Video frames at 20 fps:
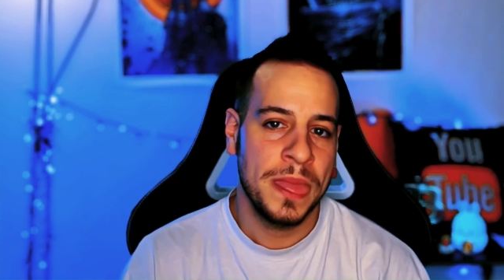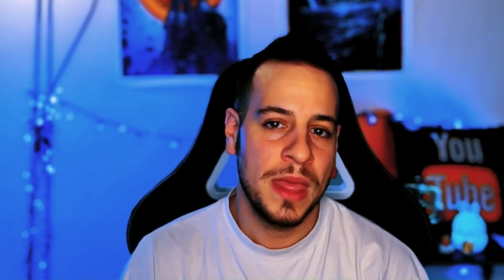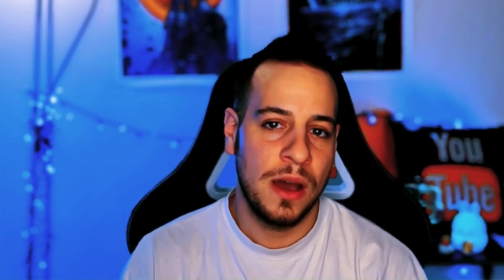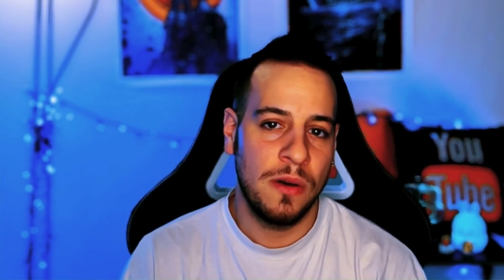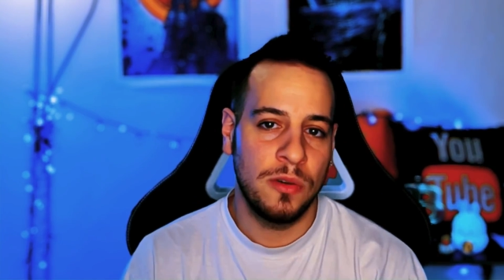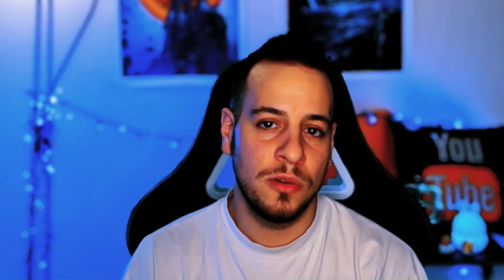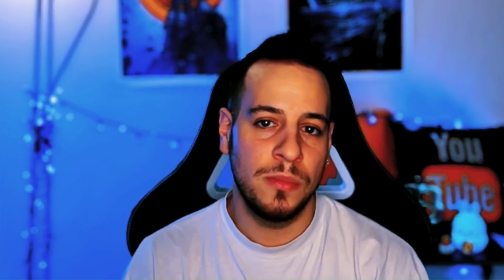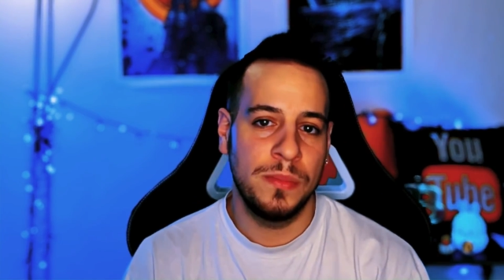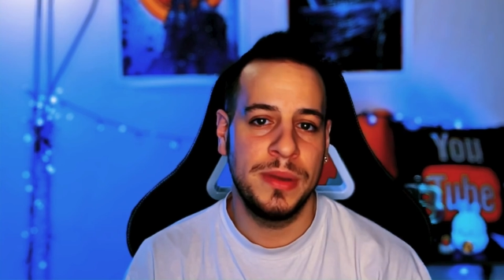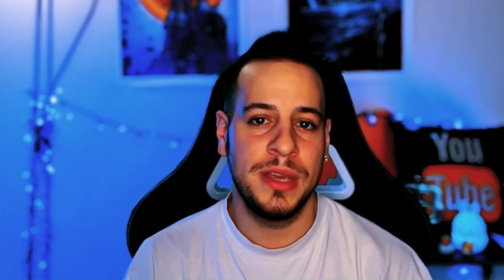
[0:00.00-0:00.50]

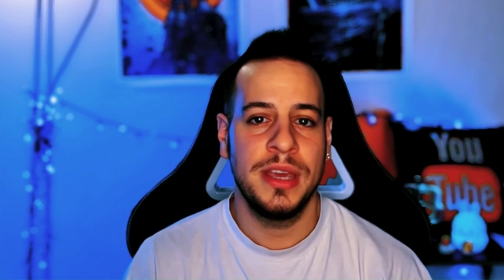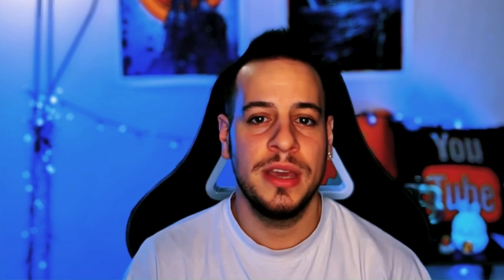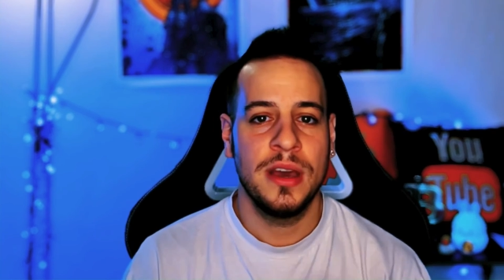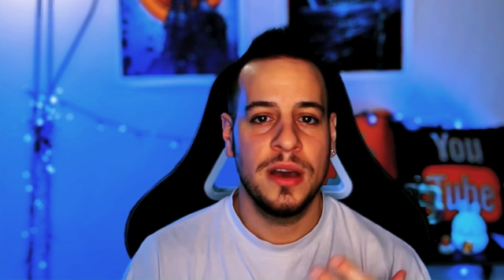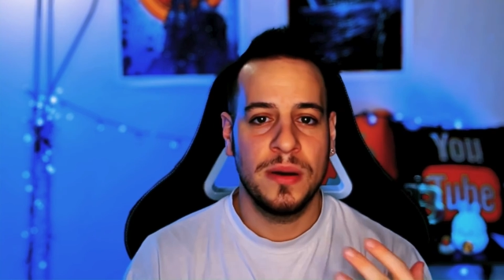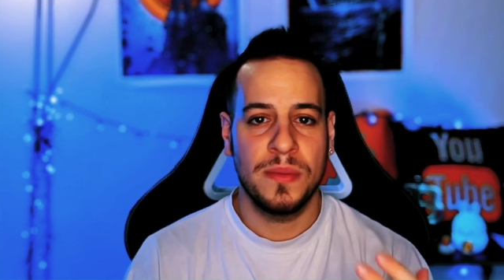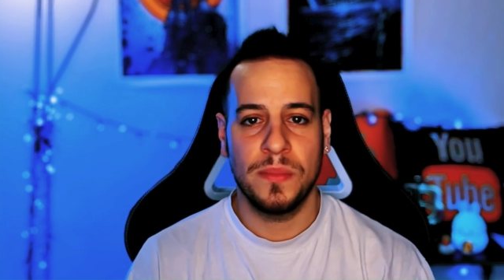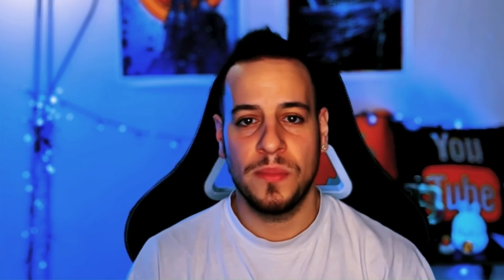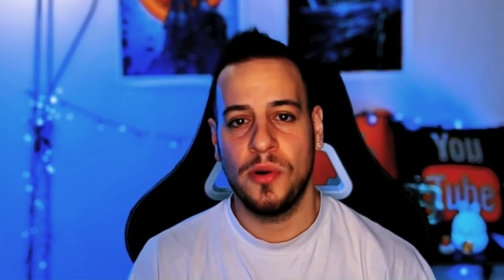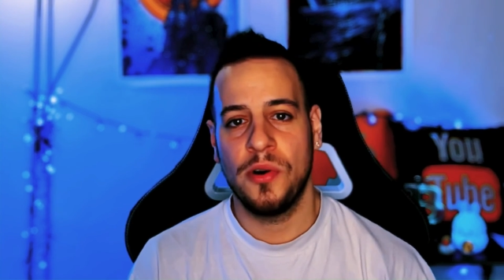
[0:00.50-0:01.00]
I will be
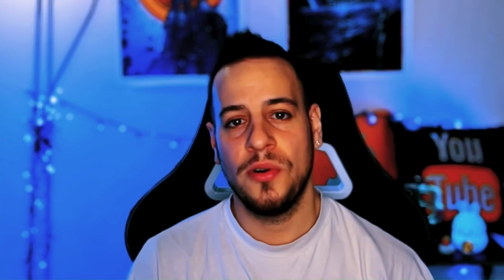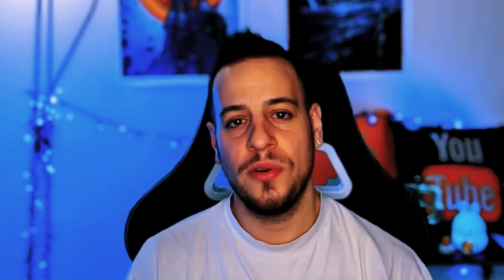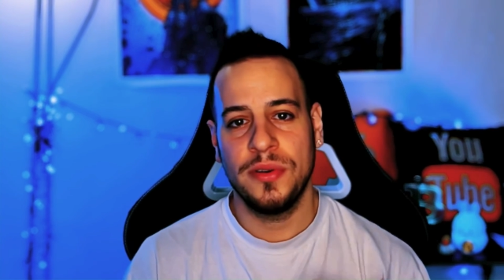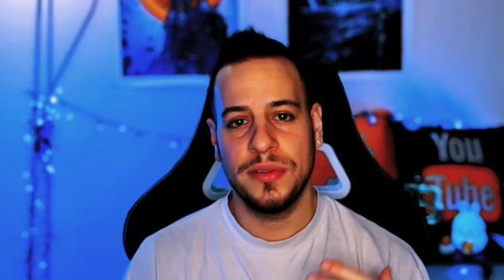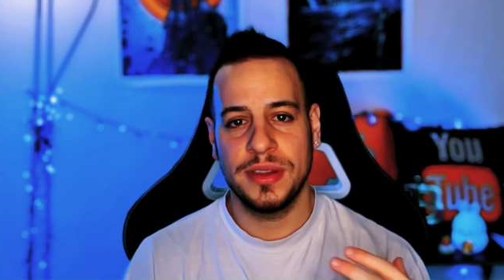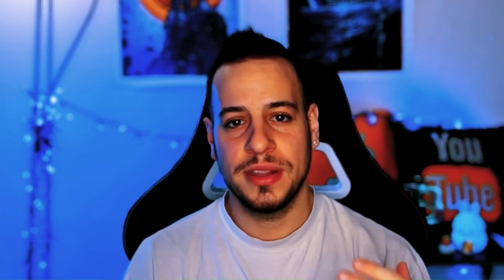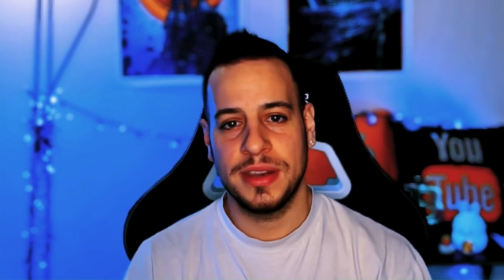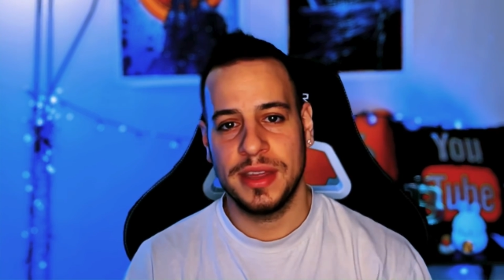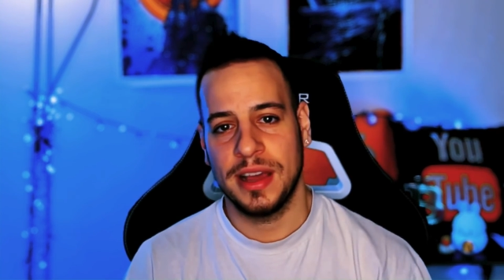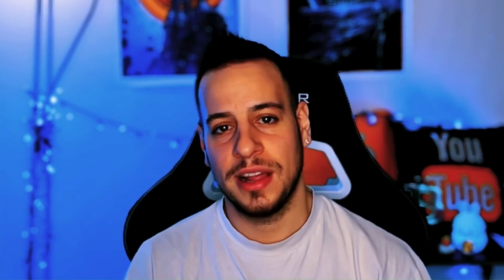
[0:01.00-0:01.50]
more
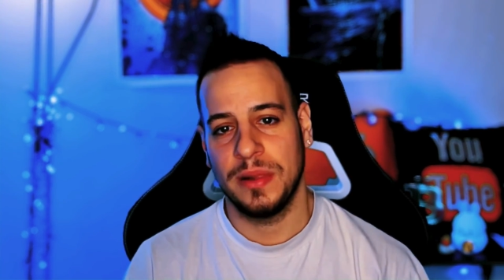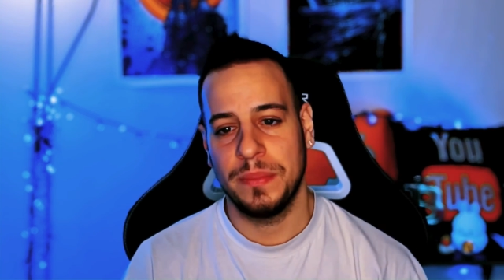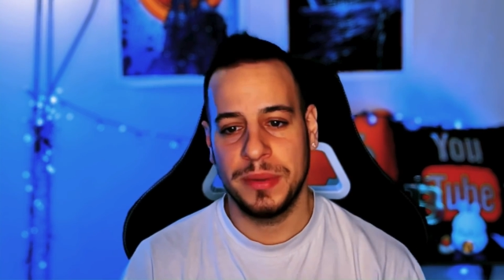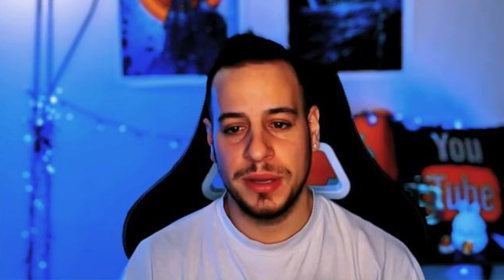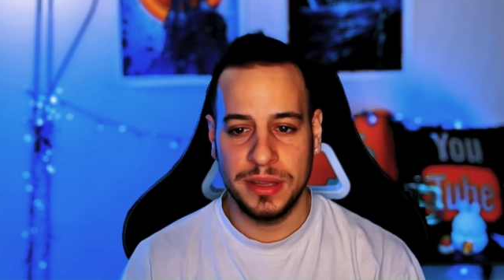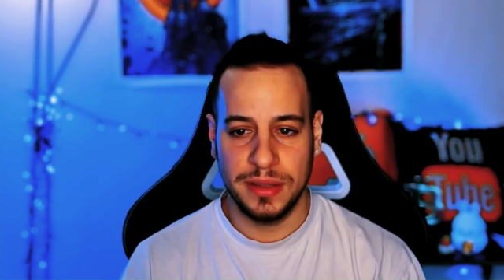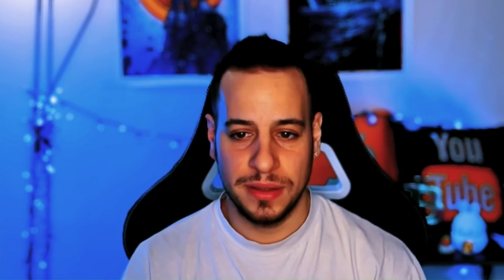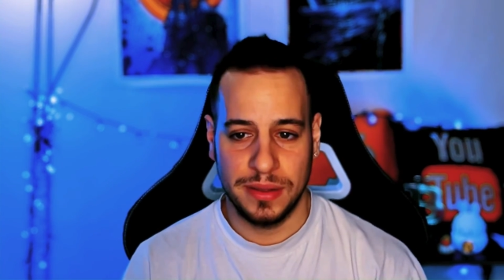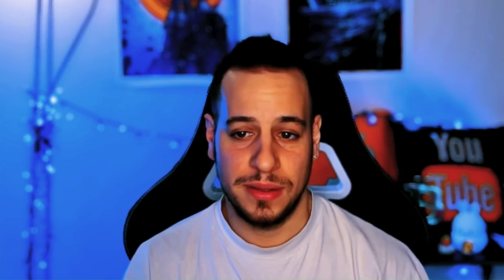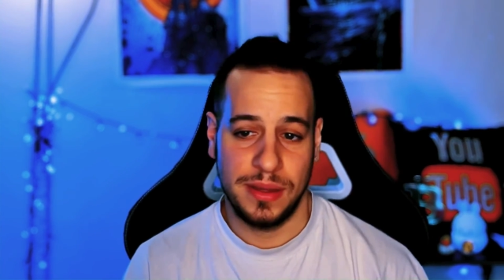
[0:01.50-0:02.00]
than
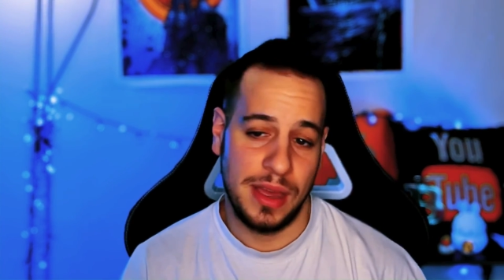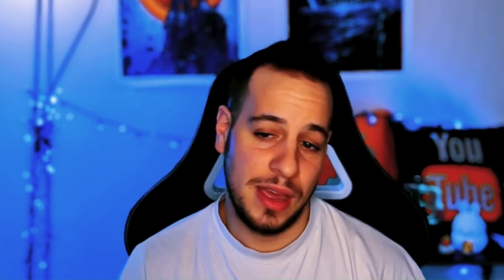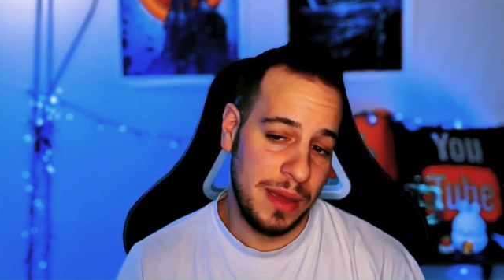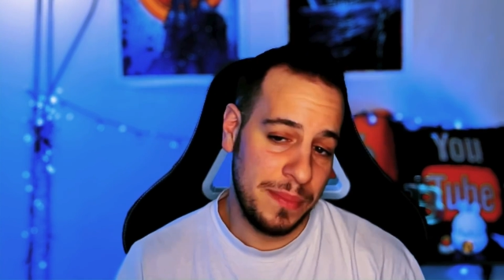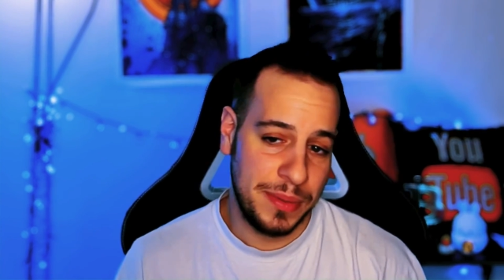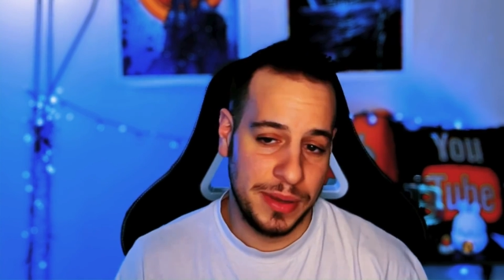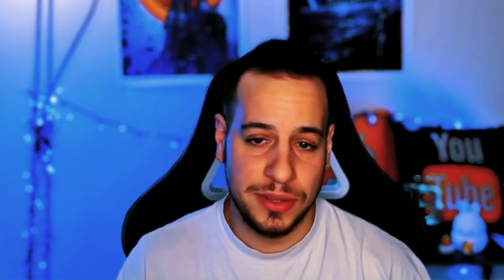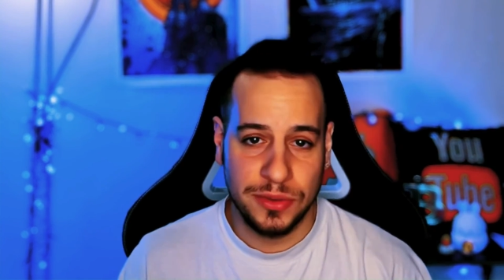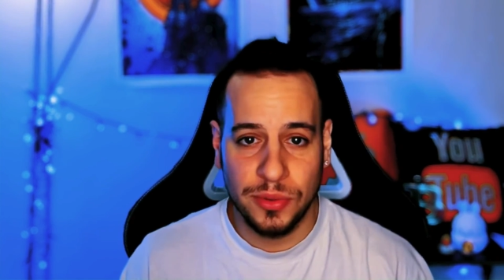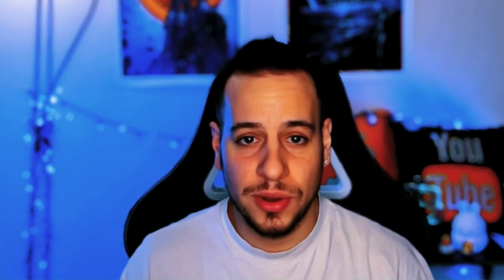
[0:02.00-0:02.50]
happy,
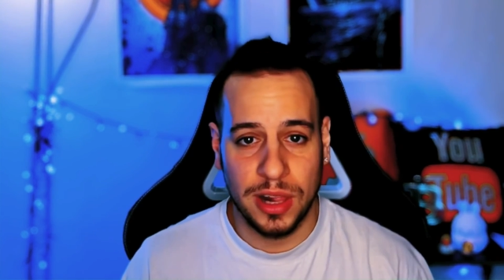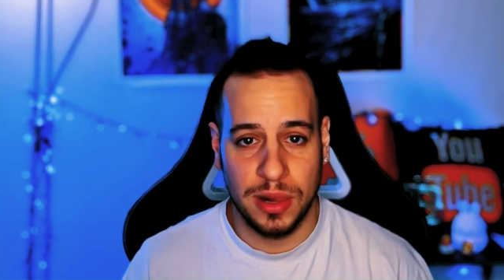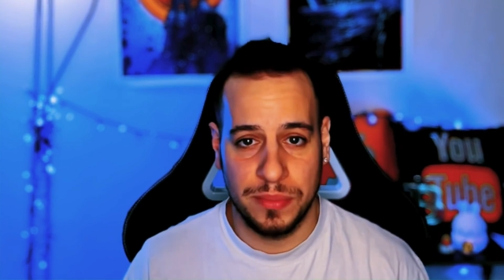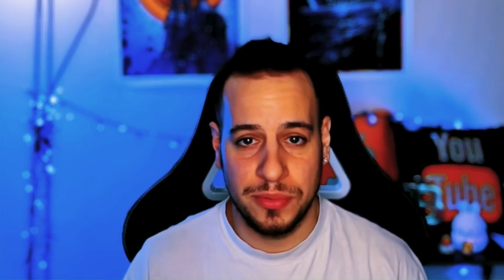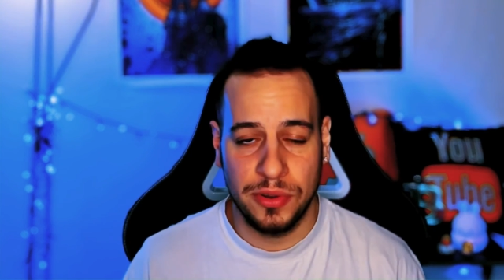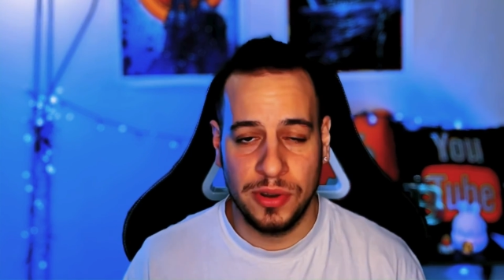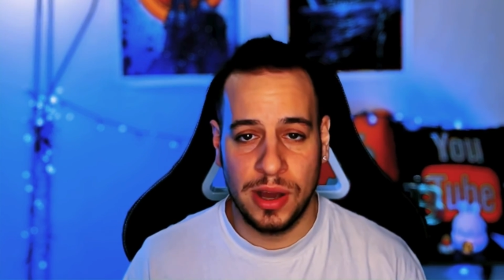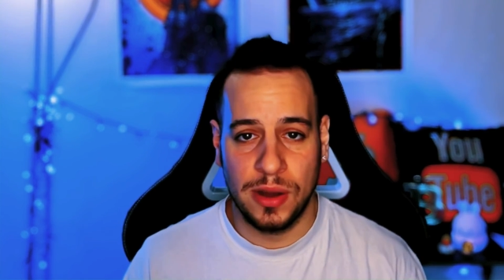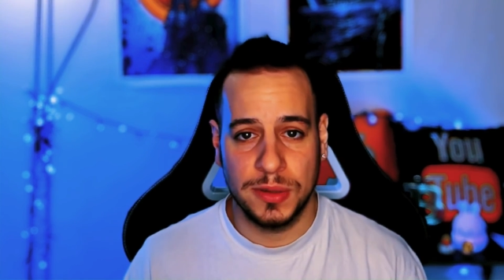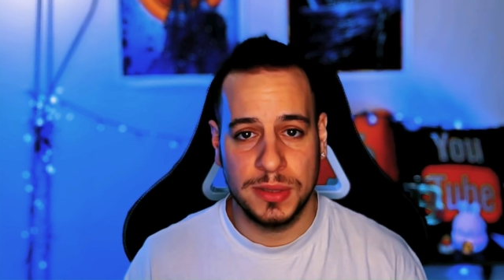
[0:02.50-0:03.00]
happy to
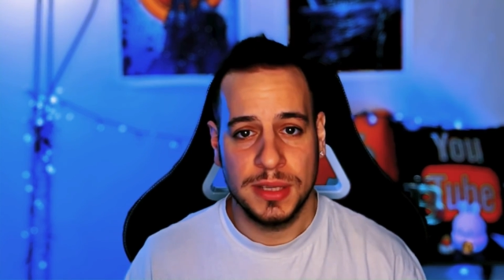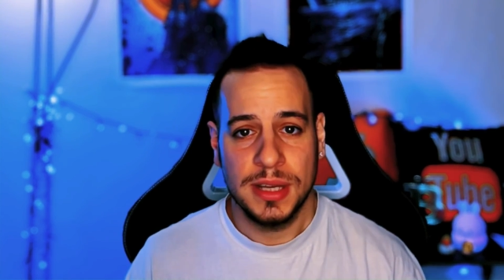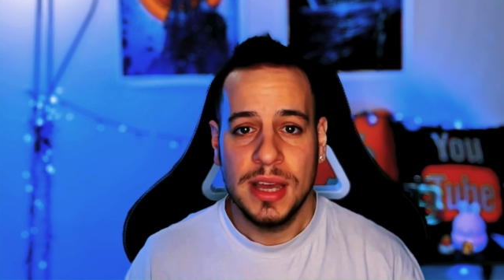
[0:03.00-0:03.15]
help you out.